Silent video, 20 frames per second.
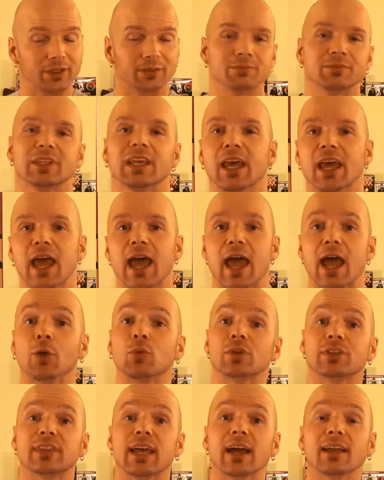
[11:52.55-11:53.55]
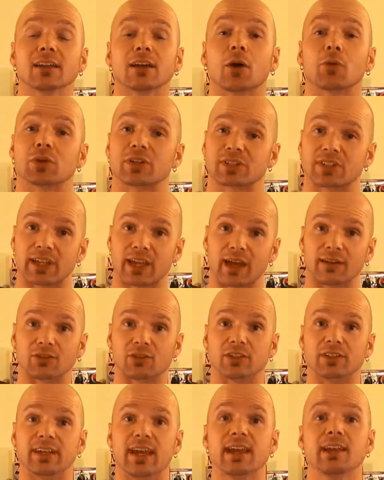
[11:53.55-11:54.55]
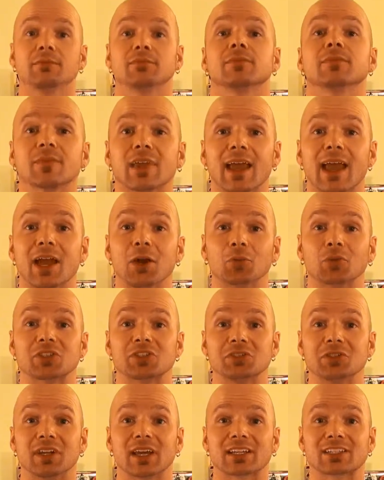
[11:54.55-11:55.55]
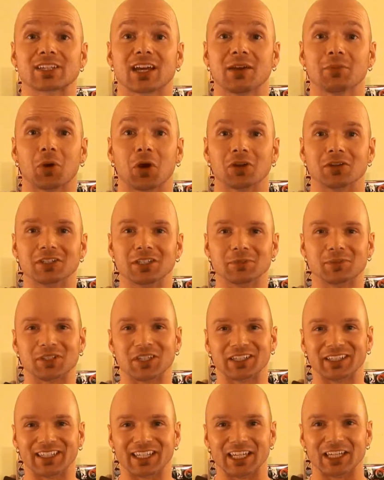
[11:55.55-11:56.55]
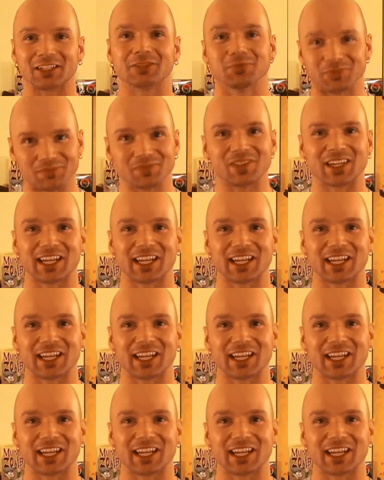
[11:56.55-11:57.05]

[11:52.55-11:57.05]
And with that, I want to say have a good day, and we'll see you next time on Deep Seeded Geek. Take care.